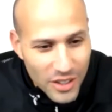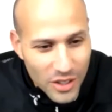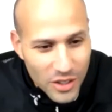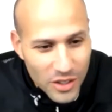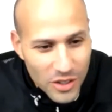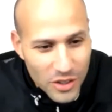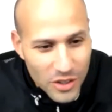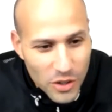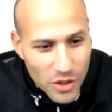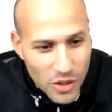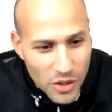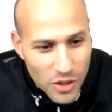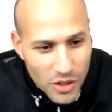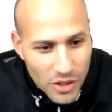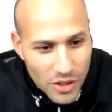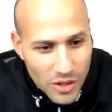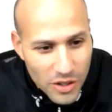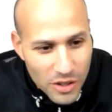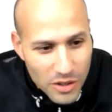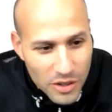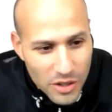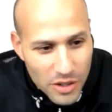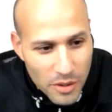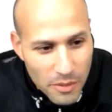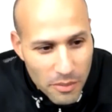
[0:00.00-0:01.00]

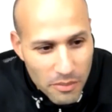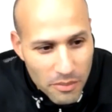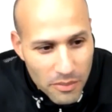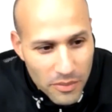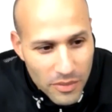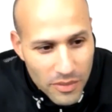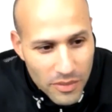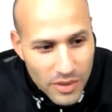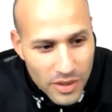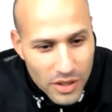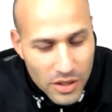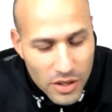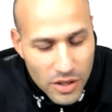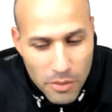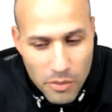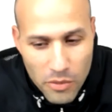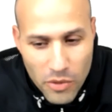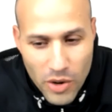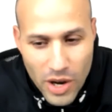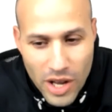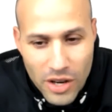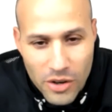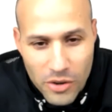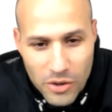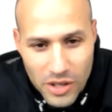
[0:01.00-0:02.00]
the
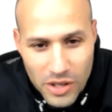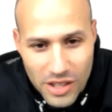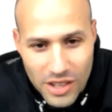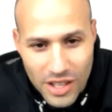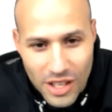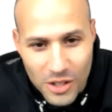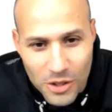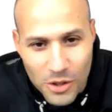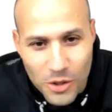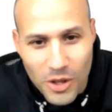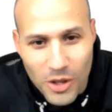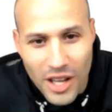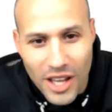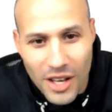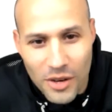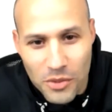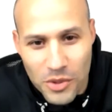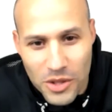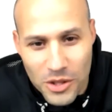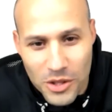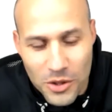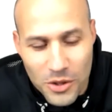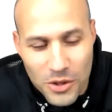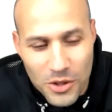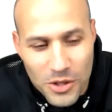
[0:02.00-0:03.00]
camaraderie that you had
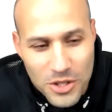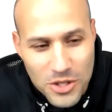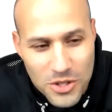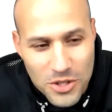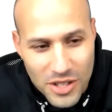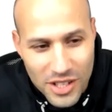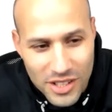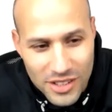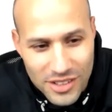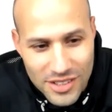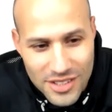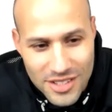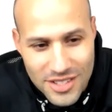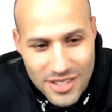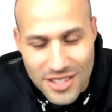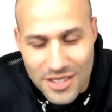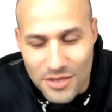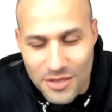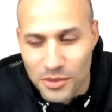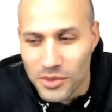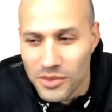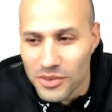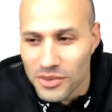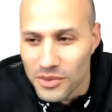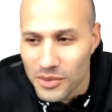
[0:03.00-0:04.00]
with your instructors,
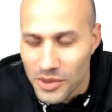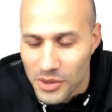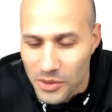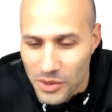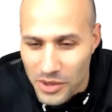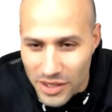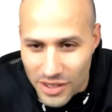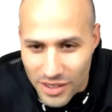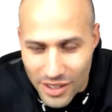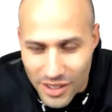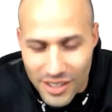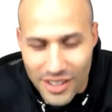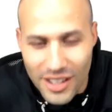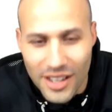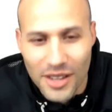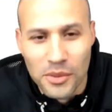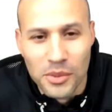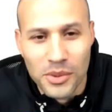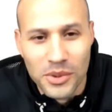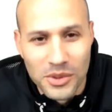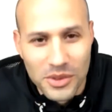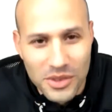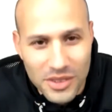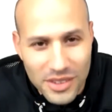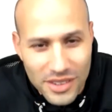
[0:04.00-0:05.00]
and we went, okay,
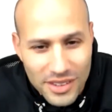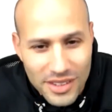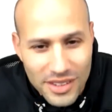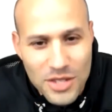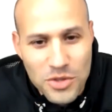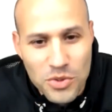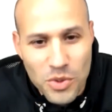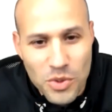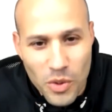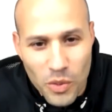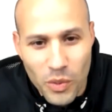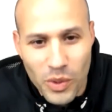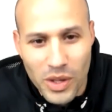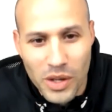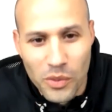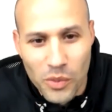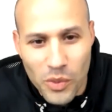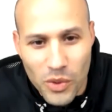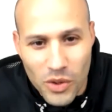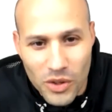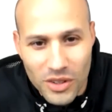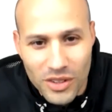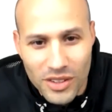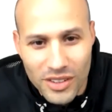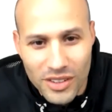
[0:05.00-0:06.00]
well, that's what we want.